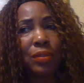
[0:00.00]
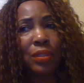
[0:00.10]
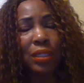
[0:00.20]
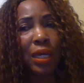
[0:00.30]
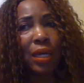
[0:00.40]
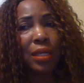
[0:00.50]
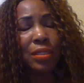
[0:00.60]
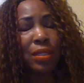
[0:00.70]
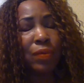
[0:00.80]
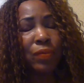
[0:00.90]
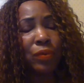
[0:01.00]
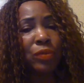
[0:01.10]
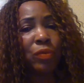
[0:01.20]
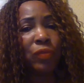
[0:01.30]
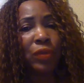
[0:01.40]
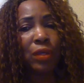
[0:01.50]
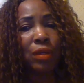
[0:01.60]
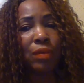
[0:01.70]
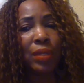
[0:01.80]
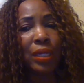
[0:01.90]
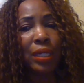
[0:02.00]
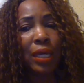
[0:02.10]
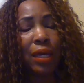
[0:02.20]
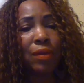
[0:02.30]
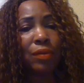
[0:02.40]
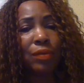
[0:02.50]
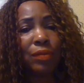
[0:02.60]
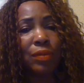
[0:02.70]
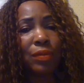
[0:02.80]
the guys that worked with him and how